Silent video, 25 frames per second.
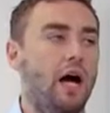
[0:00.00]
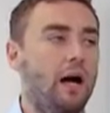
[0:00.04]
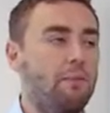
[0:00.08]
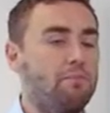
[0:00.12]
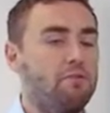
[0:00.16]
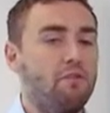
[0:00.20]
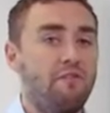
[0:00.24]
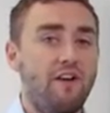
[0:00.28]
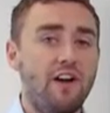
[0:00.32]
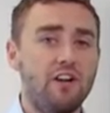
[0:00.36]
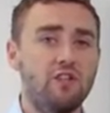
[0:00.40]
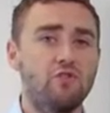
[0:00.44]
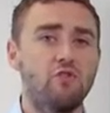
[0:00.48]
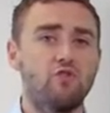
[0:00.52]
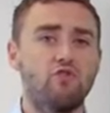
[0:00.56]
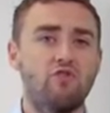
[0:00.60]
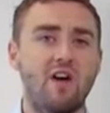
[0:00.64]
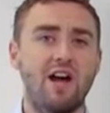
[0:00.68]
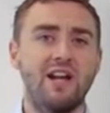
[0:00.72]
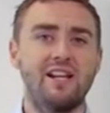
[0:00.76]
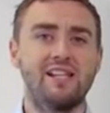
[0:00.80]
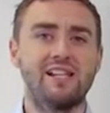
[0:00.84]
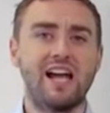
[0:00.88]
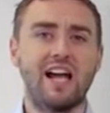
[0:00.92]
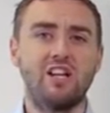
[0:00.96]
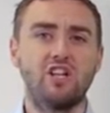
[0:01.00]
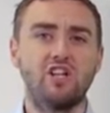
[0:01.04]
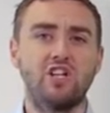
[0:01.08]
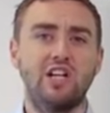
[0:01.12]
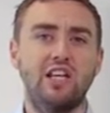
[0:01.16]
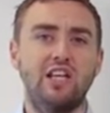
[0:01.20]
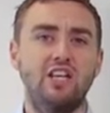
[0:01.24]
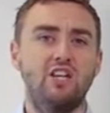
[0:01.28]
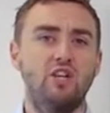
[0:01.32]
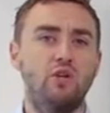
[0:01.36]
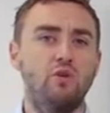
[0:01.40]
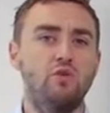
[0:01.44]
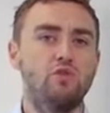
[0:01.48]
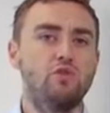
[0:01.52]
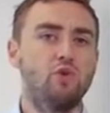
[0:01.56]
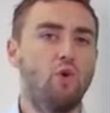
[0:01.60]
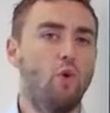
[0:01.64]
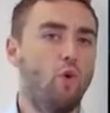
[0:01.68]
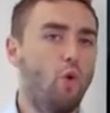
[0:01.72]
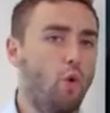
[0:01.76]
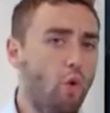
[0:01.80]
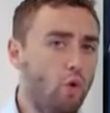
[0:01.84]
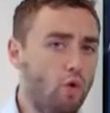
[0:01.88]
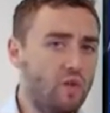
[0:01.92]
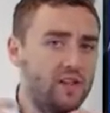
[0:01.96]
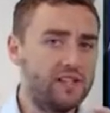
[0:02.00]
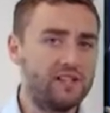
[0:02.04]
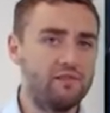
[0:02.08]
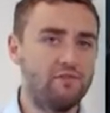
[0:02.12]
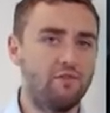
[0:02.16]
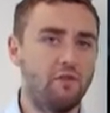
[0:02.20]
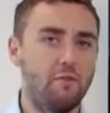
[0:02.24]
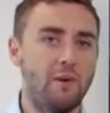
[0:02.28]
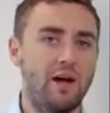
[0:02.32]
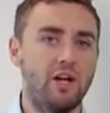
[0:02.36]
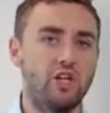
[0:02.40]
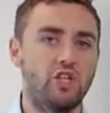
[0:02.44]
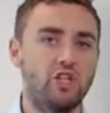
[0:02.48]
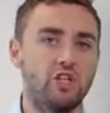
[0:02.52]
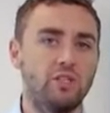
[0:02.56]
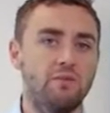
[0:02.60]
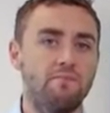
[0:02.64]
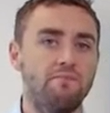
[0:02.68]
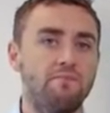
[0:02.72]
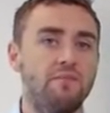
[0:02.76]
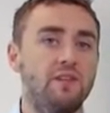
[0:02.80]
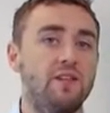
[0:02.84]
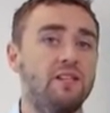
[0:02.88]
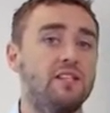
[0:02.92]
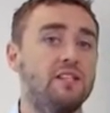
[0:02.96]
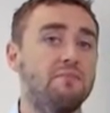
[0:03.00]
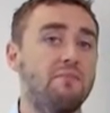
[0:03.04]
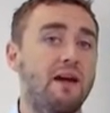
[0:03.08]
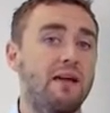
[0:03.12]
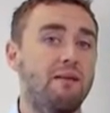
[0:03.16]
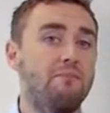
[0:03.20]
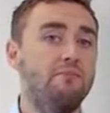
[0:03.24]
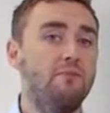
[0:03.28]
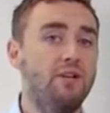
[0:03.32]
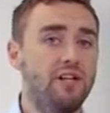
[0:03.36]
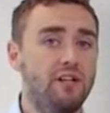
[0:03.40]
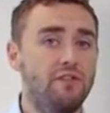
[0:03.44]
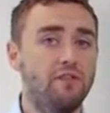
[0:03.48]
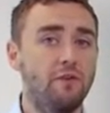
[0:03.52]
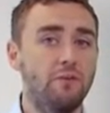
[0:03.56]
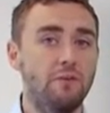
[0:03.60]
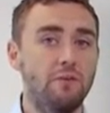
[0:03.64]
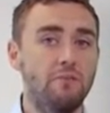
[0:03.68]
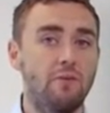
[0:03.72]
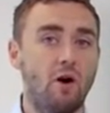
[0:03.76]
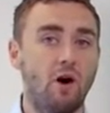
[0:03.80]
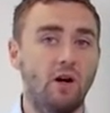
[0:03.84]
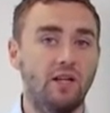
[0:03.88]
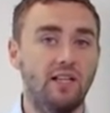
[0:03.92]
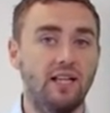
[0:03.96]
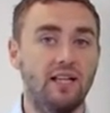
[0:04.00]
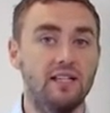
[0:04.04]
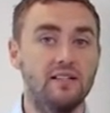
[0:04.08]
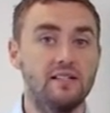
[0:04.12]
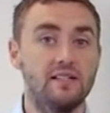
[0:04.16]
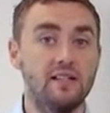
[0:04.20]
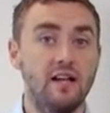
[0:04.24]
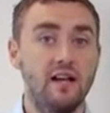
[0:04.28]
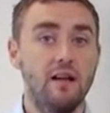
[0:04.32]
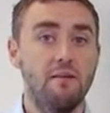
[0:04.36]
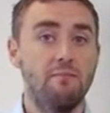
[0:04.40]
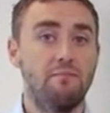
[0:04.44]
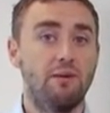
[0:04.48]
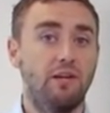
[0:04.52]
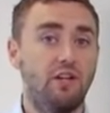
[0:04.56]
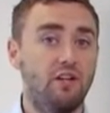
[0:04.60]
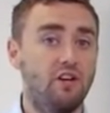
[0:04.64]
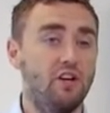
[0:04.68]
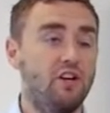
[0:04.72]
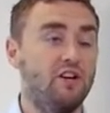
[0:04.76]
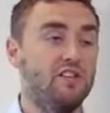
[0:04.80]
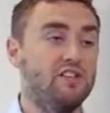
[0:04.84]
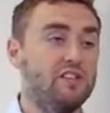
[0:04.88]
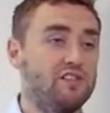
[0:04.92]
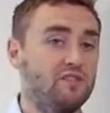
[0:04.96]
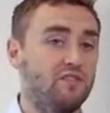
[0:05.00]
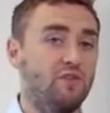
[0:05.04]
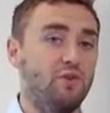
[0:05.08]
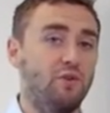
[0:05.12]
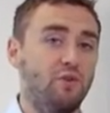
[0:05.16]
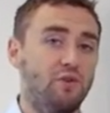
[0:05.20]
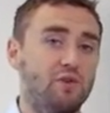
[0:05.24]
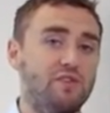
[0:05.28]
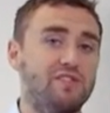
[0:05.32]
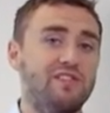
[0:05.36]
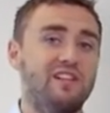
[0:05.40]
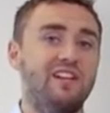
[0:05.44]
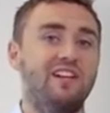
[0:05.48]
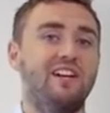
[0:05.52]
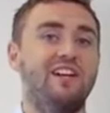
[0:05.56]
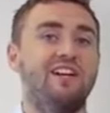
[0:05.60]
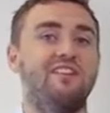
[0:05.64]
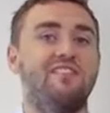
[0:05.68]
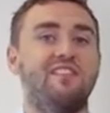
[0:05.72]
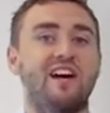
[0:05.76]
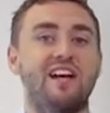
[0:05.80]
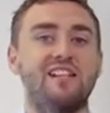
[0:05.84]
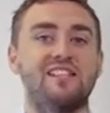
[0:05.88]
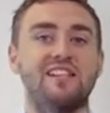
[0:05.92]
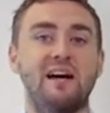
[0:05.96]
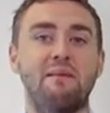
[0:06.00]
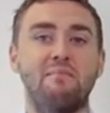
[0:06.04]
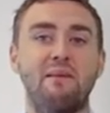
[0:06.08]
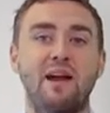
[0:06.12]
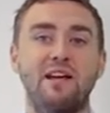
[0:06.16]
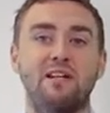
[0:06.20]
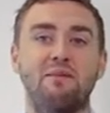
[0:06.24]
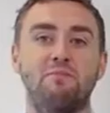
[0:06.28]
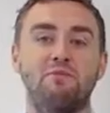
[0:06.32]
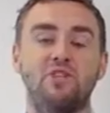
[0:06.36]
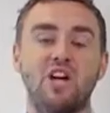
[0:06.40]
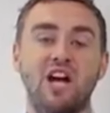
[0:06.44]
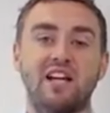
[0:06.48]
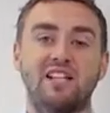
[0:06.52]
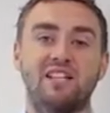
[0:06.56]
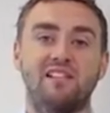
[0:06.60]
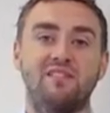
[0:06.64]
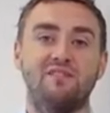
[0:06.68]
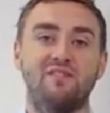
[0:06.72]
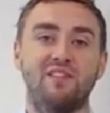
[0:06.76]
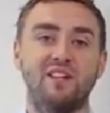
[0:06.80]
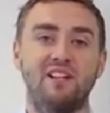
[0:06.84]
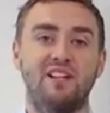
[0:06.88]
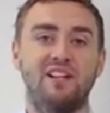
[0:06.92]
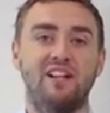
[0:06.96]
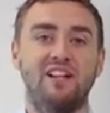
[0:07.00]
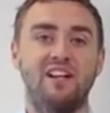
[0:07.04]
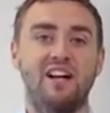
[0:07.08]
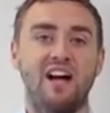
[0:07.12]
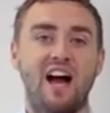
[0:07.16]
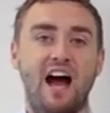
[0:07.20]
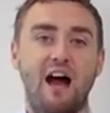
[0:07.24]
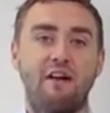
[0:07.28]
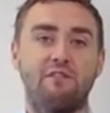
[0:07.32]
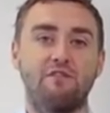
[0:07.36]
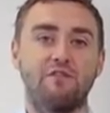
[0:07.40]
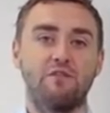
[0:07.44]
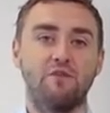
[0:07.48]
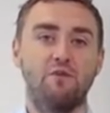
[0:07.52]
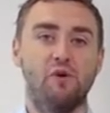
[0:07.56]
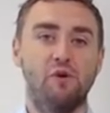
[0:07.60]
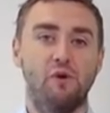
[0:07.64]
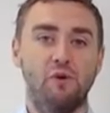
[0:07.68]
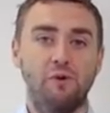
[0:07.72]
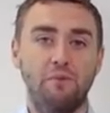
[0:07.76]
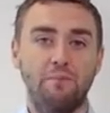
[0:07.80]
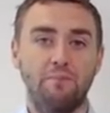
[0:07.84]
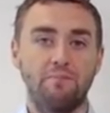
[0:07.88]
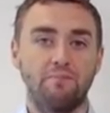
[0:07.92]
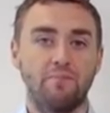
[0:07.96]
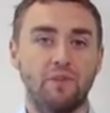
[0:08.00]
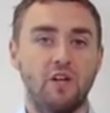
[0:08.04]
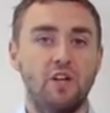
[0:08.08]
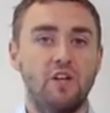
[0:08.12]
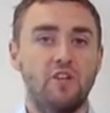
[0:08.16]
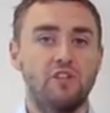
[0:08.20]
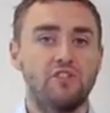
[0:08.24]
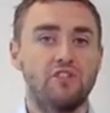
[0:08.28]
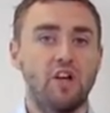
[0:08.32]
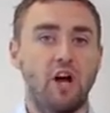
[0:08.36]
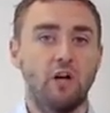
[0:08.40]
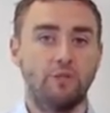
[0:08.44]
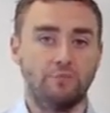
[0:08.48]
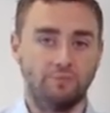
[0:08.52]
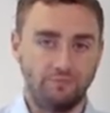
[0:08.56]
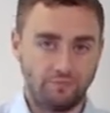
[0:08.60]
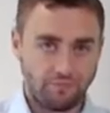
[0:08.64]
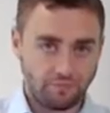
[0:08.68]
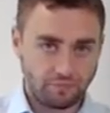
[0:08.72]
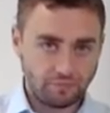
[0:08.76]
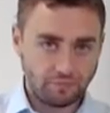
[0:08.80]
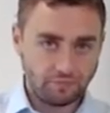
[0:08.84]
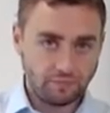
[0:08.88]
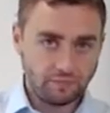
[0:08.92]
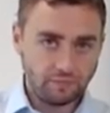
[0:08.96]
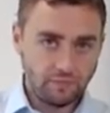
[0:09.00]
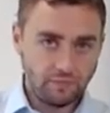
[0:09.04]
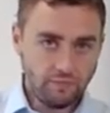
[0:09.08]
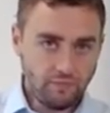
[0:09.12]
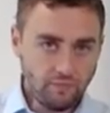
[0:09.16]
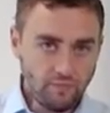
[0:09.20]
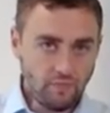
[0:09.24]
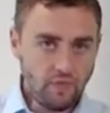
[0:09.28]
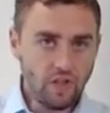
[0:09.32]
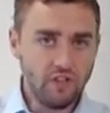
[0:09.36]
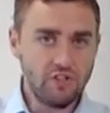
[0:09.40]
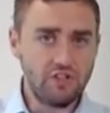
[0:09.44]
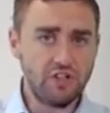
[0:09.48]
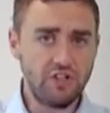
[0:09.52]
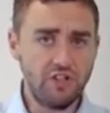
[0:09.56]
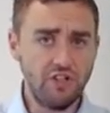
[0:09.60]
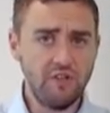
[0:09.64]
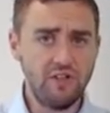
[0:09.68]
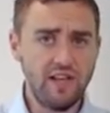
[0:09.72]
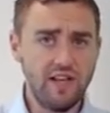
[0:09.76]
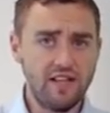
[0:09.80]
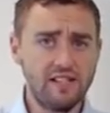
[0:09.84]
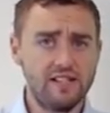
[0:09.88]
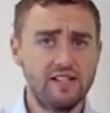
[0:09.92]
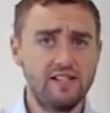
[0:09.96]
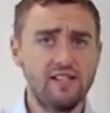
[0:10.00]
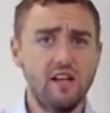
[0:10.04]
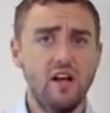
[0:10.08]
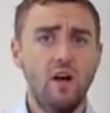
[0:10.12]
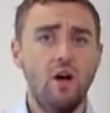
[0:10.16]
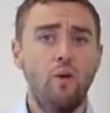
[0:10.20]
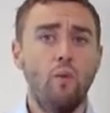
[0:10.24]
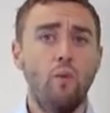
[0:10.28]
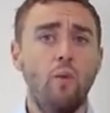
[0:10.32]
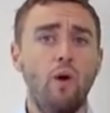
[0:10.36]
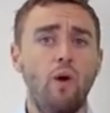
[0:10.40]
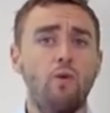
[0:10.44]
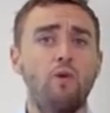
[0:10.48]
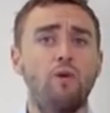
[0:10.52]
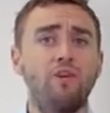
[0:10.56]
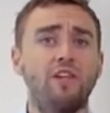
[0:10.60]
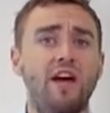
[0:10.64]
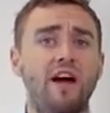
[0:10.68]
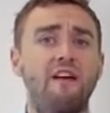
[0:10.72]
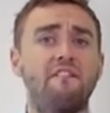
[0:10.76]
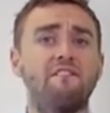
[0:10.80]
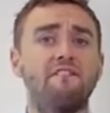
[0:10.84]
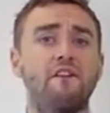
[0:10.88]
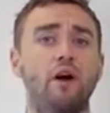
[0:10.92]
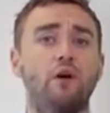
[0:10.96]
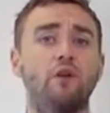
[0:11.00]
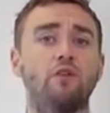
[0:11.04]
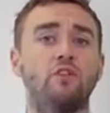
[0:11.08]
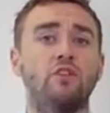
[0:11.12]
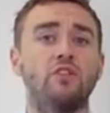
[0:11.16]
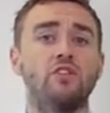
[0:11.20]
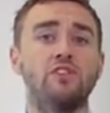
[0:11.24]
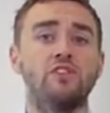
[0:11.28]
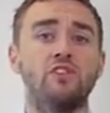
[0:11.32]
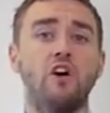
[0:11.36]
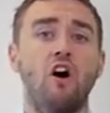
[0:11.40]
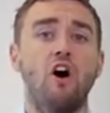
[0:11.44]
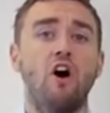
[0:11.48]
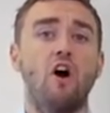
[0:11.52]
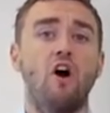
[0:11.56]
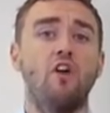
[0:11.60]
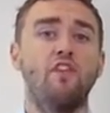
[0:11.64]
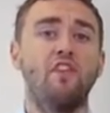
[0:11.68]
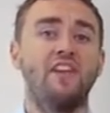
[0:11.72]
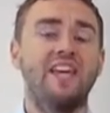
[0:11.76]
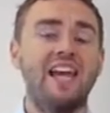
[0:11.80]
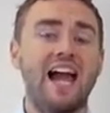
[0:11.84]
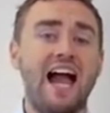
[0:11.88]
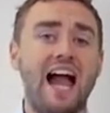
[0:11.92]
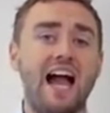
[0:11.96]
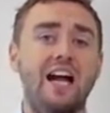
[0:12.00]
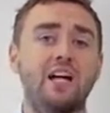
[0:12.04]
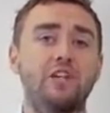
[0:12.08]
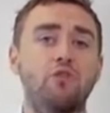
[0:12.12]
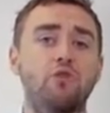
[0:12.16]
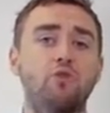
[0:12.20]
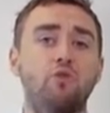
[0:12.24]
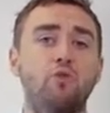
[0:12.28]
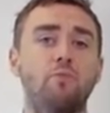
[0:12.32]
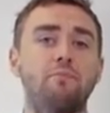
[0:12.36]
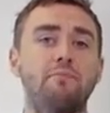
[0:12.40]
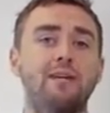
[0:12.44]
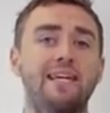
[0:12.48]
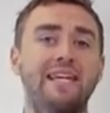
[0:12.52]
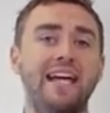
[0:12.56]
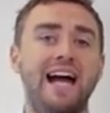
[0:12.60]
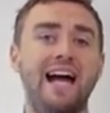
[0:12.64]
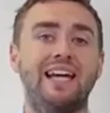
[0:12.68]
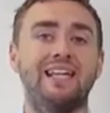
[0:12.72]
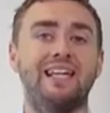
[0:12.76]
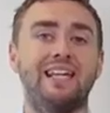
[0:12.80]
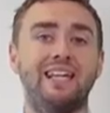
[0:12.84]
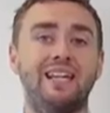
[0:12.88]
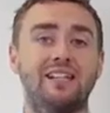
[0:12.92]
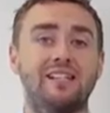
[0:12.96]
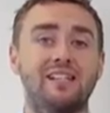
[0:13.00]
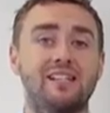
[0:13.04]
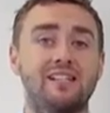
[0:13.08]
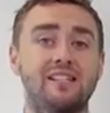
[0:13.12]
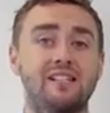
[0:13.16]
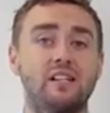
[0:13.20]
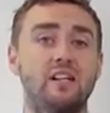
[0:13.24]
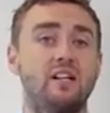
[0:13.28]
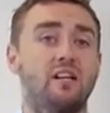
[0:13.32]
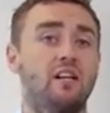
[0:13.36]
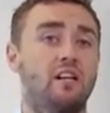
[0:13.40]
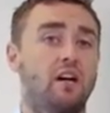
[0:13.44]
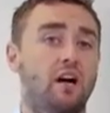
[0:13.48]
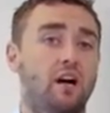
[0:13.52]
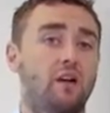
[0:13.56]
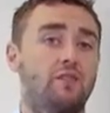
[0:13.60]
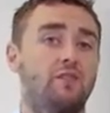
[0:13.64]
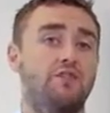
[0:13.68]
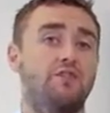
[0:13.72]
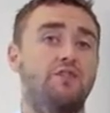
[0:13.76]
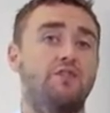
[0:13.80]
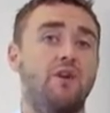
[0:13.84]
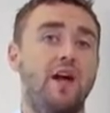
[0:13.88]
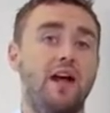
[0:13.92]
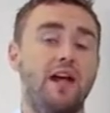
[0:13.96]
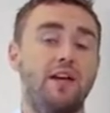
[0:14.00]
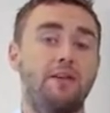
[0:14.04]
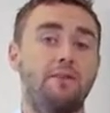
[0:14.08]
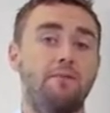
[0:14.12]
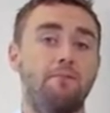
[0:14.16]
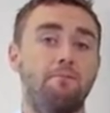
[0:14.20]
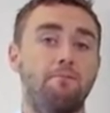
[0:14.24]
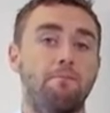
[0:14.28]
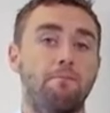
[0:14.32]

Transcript: professional traders actually use all this information to make money from the markets, because, of course, that's our main objective after all. So, to do this, we will now focus on the actual mechanics of a trade.